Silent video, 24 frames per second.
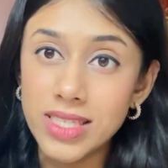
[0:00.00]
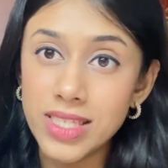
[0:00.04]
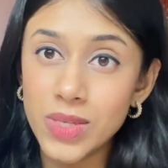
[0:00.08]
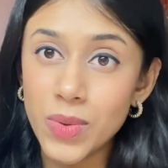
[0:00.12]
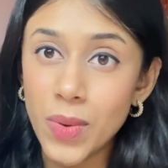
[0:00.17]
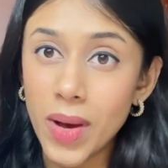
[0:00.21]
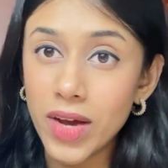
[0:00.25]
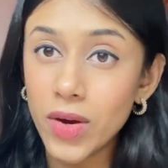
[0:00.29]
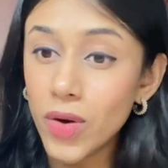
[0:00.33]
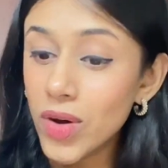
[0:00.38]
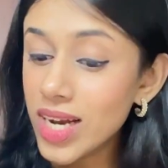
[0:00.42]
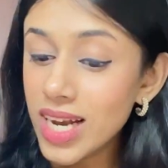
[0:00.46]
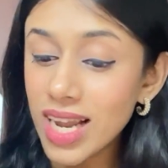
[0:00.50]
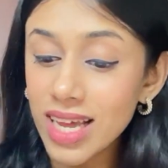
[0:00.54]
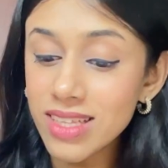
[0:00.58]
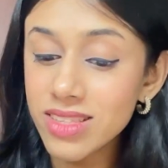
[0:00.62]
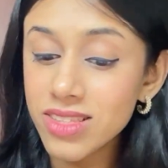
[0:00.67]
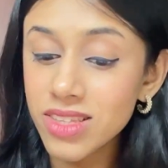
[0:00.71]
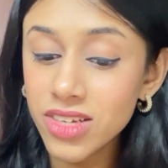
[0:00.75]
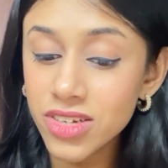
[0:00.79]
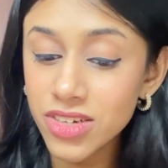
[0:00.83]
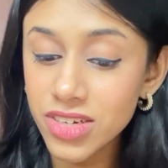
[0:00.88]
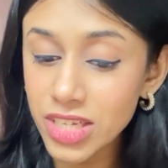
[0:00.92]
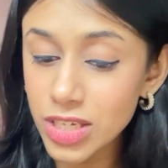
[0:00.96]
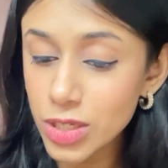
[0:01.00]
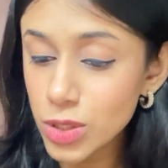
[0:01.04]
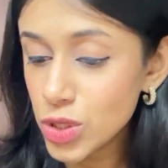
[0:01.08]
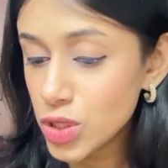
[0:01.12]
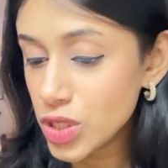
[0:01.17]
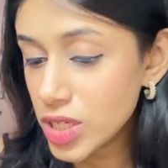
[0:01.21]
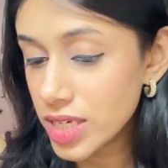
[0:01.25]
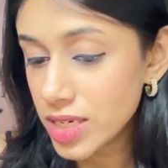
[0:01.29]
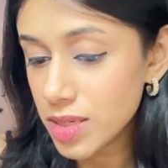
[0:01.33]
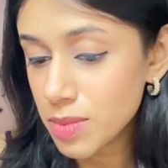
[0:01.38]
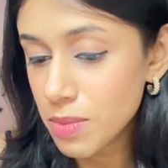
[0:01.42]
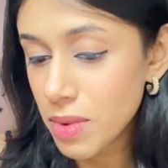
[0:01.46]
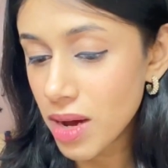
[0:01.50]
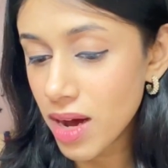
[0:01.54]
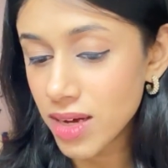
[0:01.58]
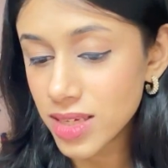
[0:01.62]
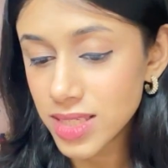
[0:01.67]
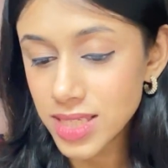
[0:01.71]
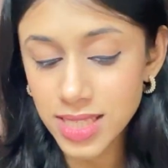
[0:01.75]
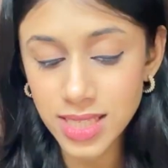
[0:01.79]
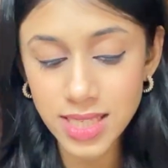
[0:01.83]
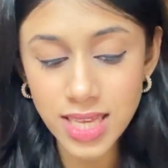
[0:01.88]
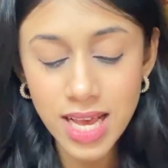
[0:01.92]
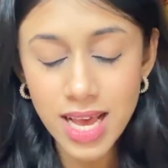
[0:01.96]
So I got like 3 sheet
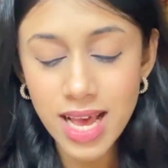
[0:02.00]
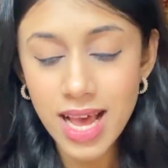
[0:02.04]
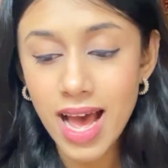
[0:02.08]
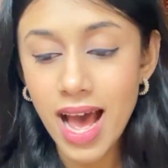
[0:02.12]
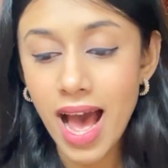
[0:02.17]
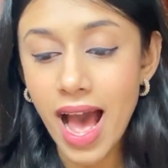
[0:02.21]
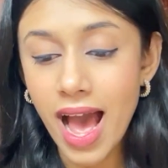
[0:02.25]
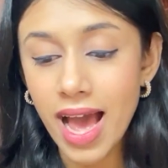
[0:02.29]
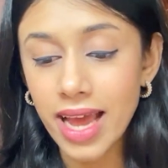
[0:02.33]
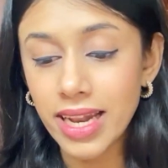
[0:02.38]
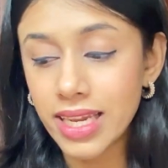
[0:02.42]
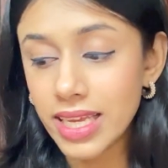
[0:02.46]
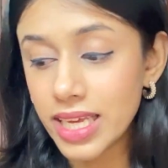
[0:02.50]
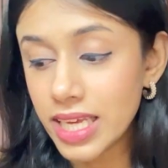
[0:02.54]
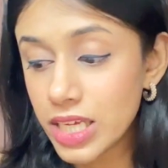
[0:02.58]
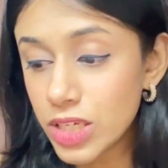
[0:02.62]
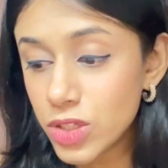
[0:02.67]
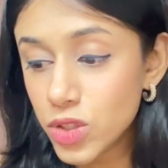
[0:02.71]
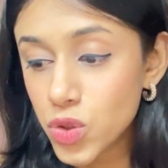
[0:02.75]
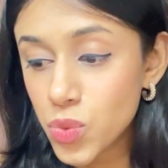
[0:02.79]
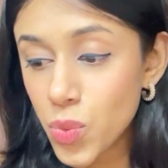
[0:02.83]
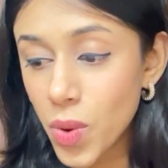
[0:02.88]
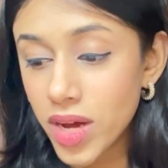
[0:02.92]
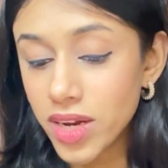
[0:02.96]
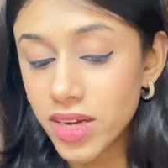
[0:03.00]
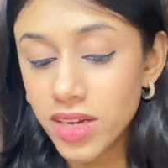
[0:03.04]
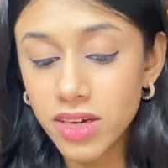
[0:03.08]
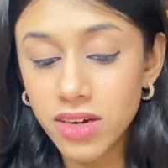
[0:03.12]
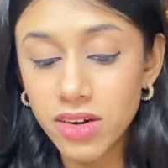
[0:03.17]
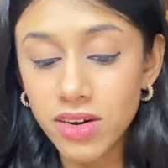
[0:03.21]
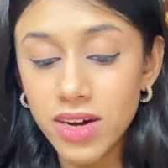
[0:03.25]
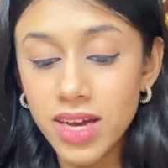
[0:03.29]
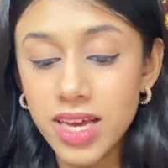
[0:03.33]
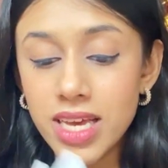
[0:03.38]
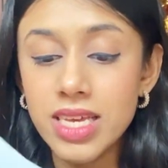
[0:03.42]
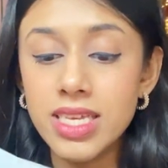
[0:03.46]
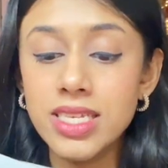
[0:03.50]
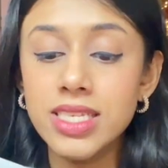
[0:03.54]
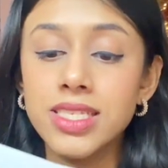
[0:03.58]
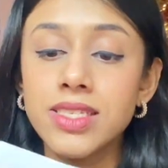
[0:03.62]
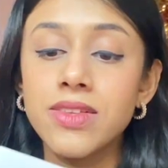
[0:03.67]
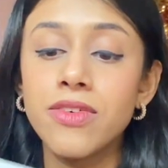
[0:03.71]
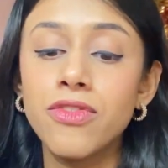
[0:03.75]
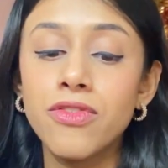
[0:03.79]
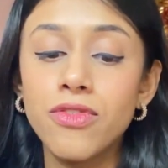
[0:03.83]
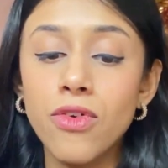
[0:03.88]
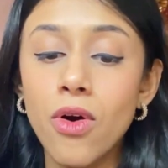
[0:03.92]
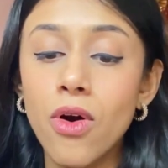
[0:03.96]
masks, and each one here is
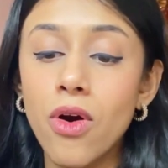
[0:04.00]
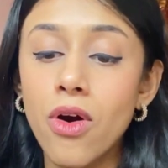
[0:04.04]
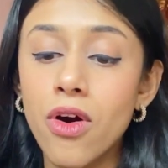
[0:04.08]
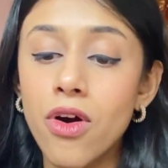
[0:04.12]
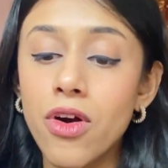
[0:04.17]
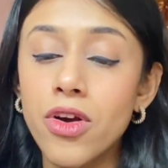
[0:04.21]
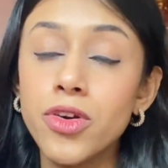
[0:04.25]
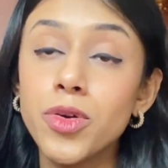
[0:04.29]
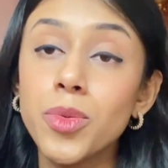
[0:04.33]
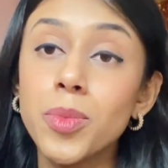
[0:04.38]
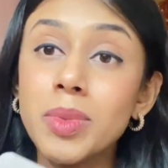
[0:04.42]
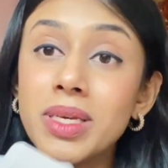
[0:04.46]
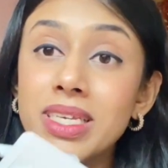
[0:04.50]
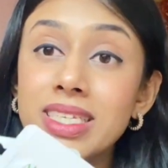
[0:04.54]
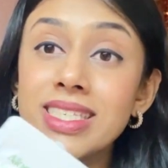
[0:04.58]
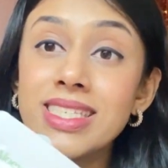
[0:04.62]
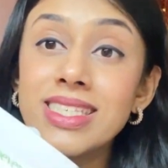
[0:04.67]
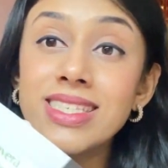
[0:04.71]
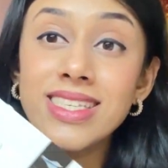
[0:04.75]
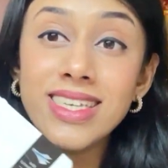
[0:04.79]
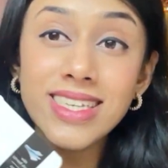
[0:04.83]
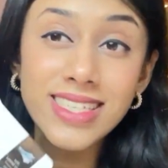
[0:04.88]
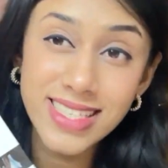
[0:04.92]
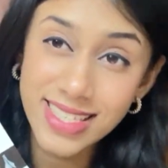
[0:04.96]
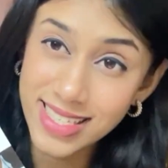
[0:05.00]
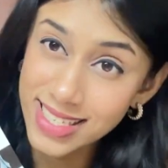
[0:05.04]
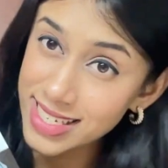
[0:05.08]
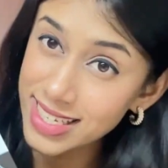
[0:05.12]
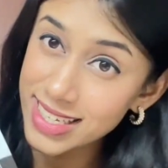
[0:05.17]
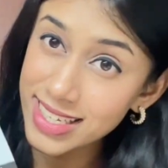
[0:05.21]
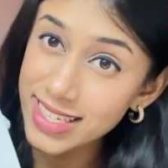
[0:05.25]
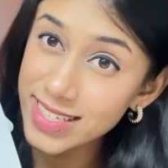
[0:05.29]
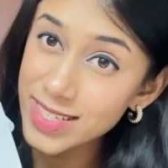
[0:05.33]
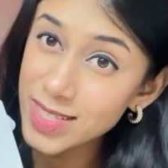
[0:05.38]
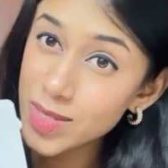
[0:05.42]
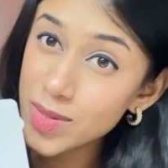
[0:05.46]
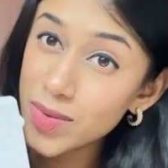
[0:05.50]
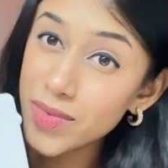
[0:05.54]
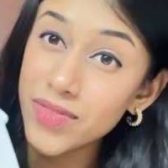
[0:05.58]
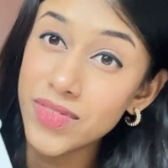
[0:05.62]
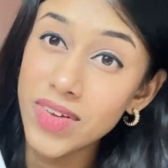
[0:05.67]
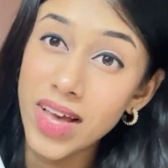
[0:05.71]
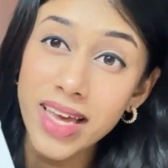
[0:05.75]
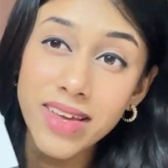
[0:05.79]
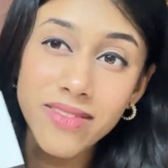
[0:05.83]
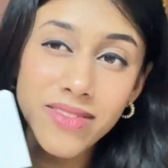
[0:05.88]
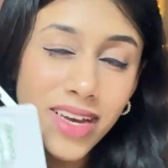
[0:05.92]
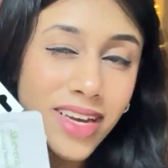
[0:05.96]
for ₹60, so
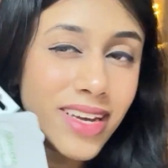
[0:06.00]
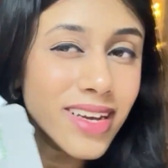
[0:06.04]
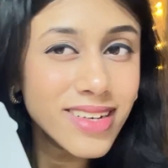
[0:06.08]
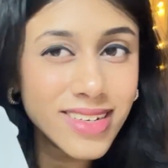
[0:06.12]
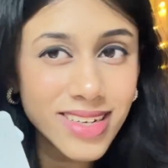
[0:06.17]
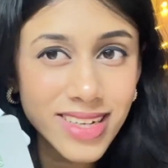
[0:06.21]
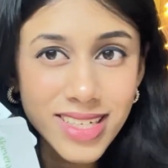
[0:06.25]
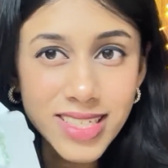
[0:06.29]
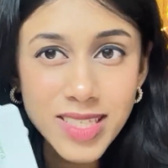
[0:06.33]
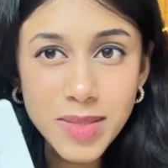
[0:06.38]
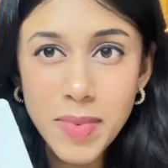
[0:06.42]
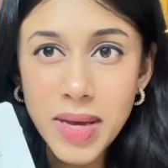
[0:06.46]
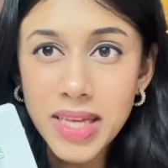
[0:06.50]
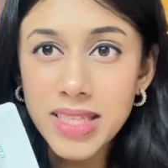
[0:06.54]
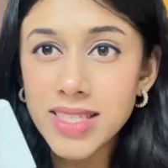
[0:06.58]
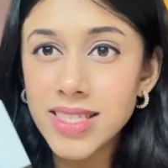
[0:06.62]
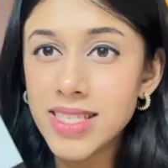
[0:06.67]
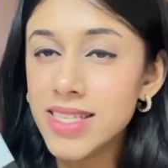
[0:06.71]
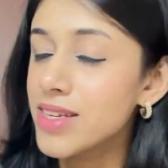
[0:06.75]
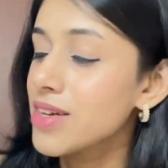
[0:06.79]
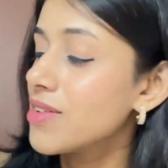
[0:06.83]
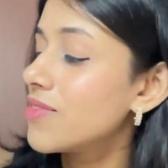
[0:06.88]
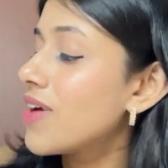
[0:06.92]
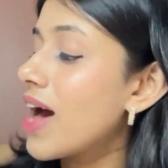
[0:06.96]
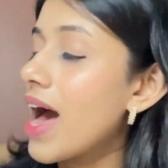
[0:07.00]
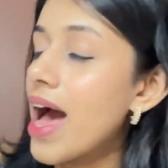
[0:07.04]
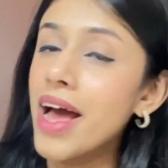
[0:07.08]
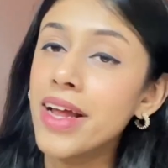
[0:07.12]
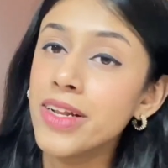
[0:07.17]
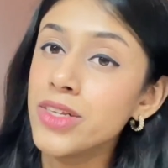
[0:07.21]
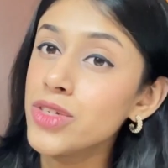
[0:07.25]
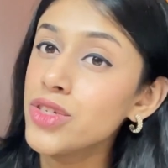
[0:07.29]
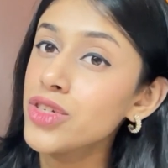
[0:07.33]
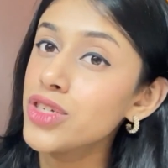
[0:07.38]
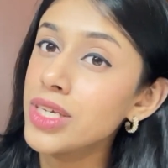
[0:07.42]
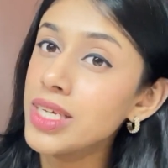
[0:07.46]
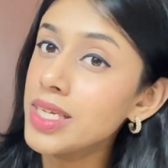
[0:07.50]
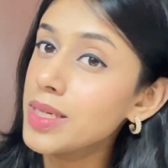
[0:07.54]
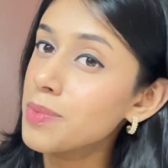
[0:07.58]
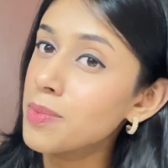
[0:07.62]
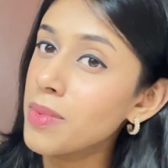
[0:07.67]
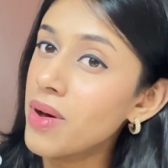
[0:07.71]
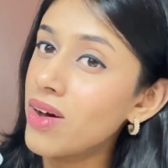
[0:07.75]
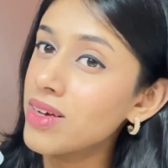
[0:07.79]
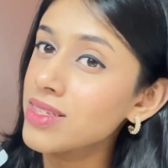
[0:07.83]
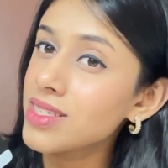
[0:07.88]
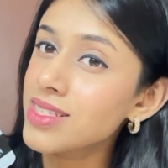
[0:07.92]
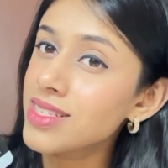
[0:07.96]
very very inexpensive. And sheet
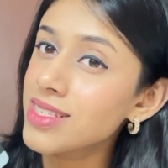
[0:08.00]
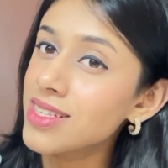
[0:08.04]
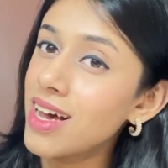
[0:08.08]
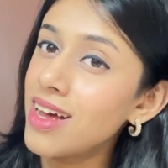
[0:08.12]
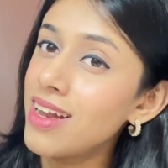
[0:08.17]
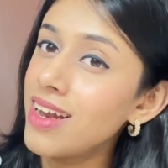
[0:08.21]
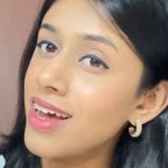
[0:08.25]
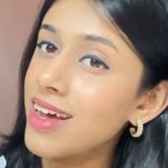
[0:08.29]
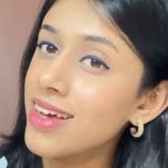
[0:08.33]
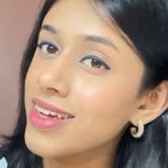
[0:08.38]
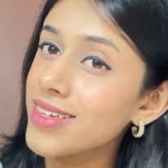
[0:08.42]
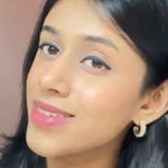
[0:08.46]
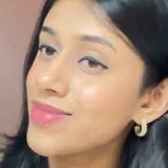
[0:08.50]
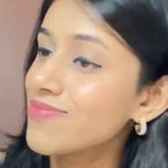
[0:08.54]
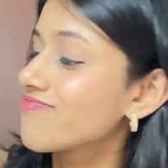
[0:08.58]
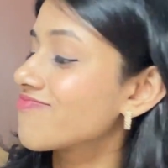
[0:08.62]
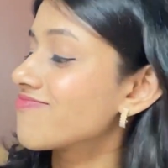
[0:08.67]
masks are like,